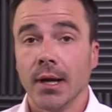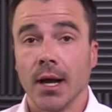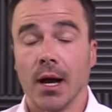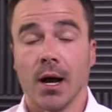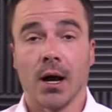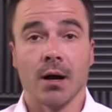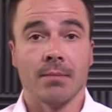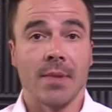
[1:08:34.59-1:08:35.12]

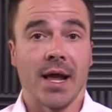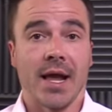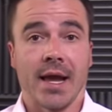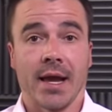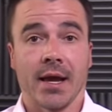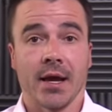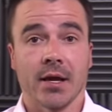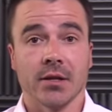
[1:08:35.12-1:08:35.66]
Um,
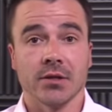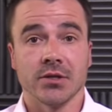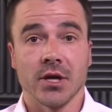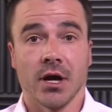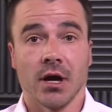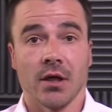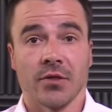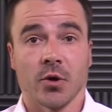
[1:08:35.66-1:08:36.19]
and
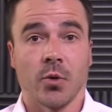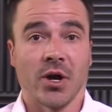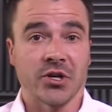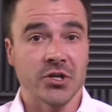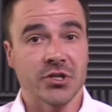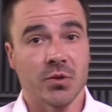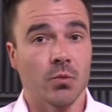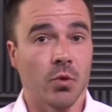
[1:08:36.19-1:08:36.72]
uh, the
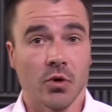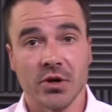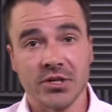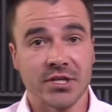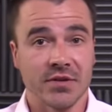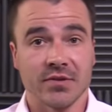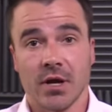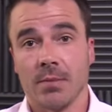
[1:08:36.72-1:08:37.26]
questions and worries
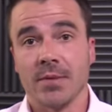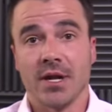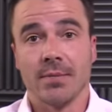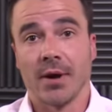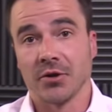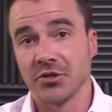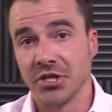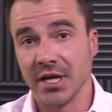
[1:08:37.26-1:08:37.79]
that have come in
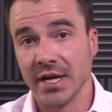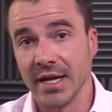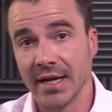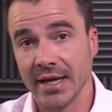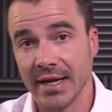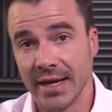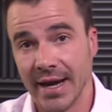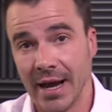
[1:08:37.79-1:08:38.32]
about cheating
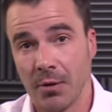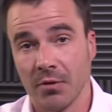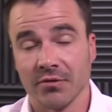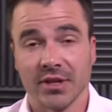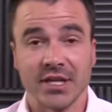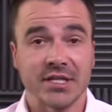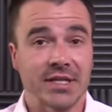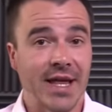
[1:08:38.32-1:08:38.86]
and how it
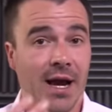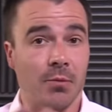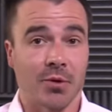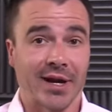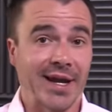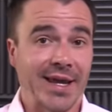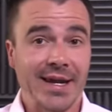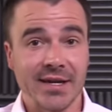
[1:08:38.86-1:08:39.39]
relates to that. We're
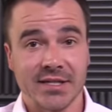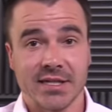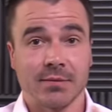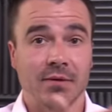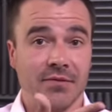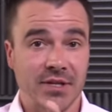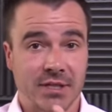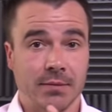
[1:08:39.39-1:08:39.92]
going to get into some
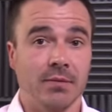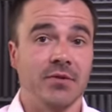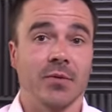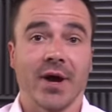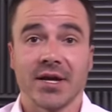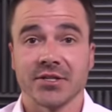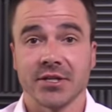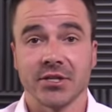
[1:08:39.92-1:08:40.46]
of it. Some of you
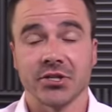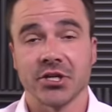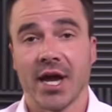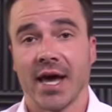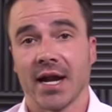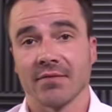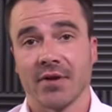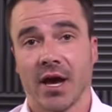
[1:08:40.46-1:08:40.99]
asked it in
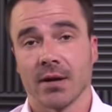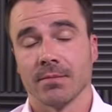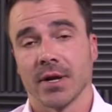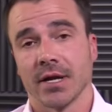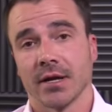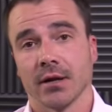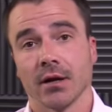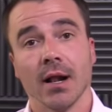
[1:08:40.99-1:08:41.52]
chat. I've got them right
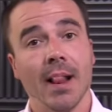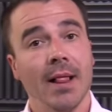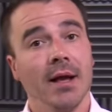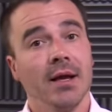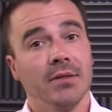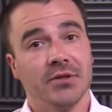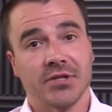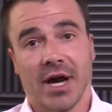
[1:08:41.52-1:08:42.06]
here.
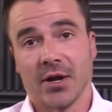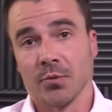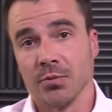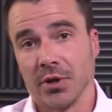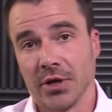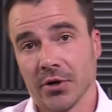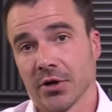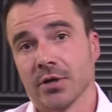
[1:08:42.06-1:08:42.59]
The title
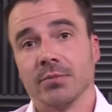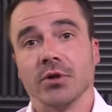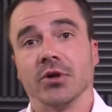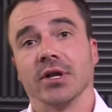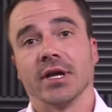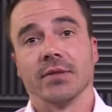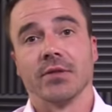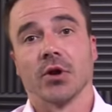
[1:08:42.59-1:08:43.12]
player
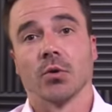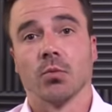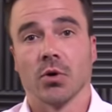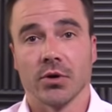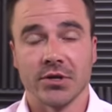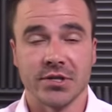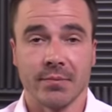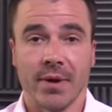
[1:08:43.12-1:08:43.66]
community and their
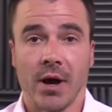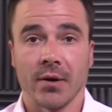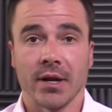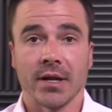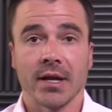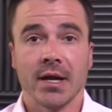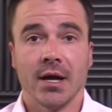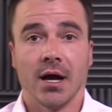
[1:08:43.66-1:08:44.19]
worries about
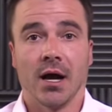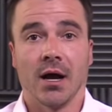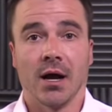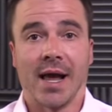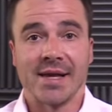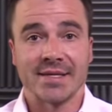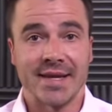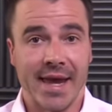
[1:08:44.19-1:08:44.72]
it uh,
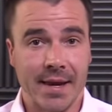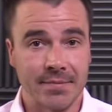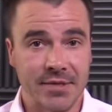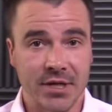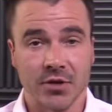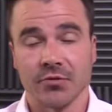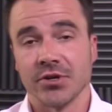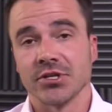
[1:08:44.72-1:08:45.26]
as games
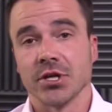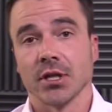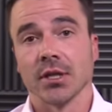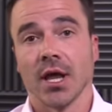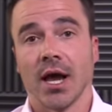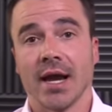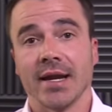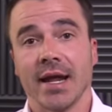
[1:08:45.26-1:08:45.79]
increase
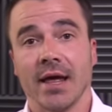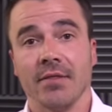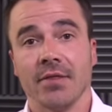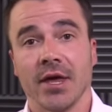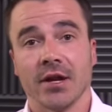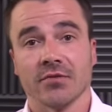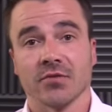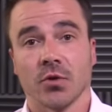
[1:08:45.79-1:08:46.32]
online, and
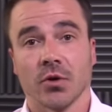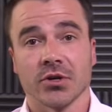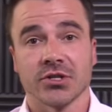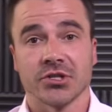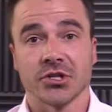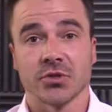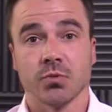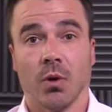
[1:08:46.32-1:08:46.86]
then of course
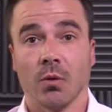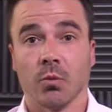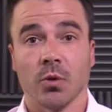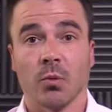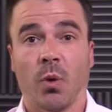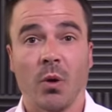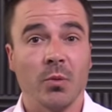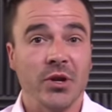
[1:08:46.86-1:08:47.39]
just what we
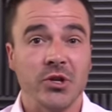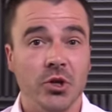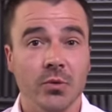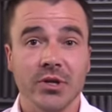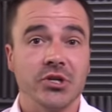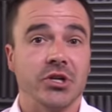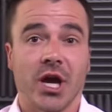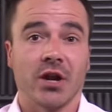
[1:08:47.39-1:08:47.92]
what we do
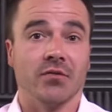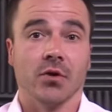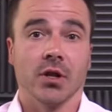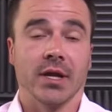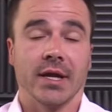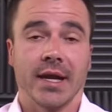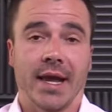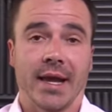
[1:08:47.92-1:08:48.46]
in general
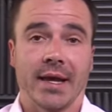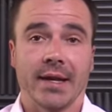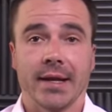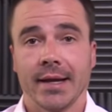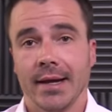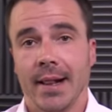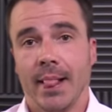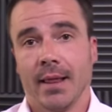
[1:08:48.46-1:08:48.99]
and and.
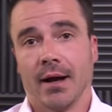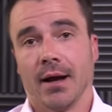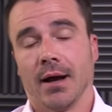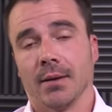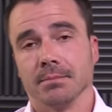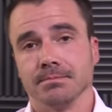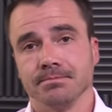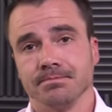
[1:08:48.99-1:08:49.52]

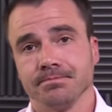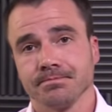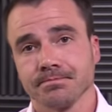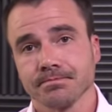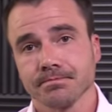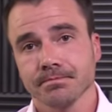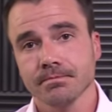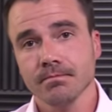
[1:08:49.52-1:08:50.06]
Um,
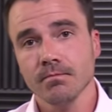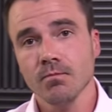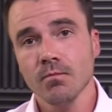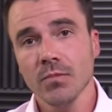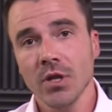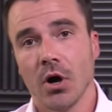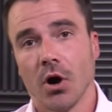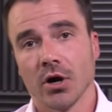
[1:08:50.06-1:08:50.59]

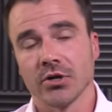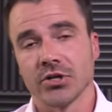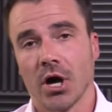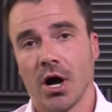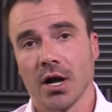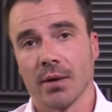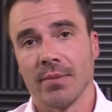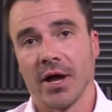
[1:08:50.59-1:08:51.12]
our
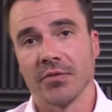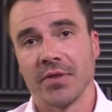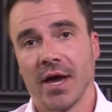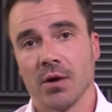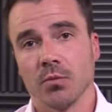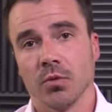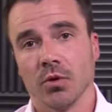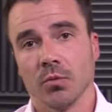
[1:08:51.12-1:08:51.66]
talk about
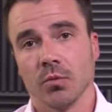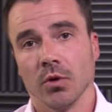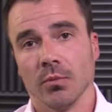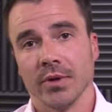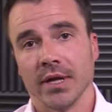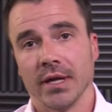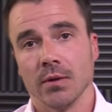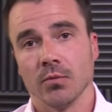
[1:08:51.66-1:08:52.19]
that will, will
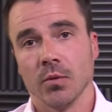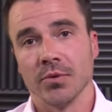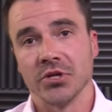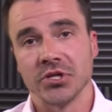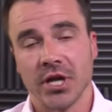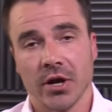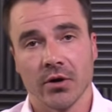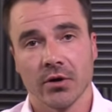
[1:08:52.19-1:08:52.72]
be will be
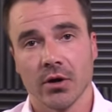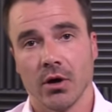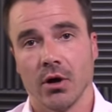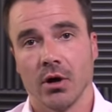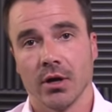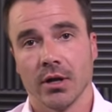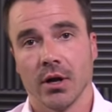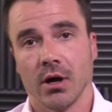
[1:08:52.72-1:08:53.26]
shared
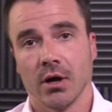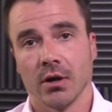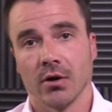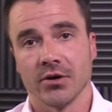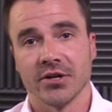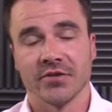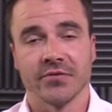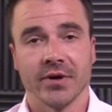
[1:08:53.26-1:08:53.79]
on on our
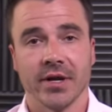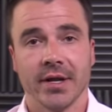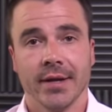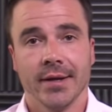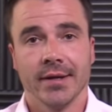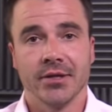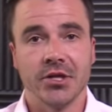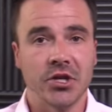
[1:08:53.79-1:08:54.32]
different
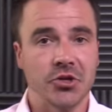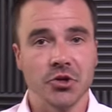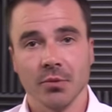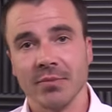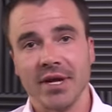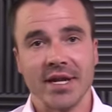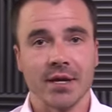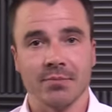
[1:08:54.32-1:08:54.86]
digital
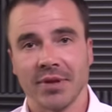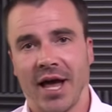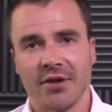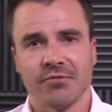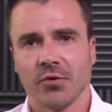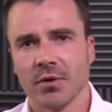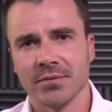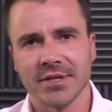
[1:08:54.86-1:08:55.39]
media
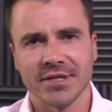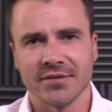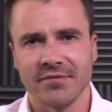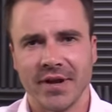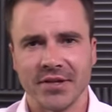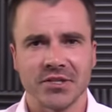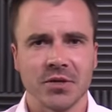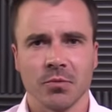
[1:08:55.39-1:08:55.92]
platforms. That's a
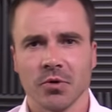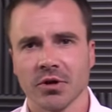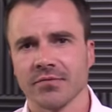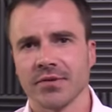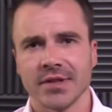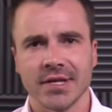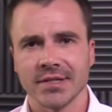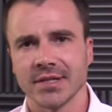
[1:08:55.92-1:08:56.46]
fancy word
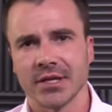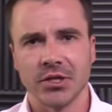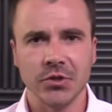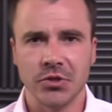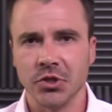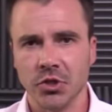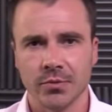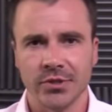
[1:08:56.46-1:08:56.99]
for things like
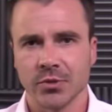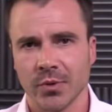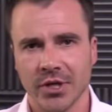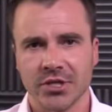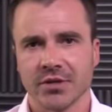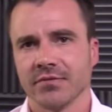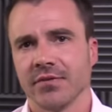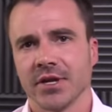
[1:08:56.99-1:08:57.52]
YouTube and
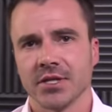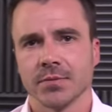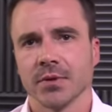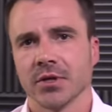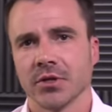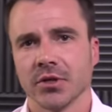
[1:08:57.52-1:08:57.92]
Twitch and Facebook.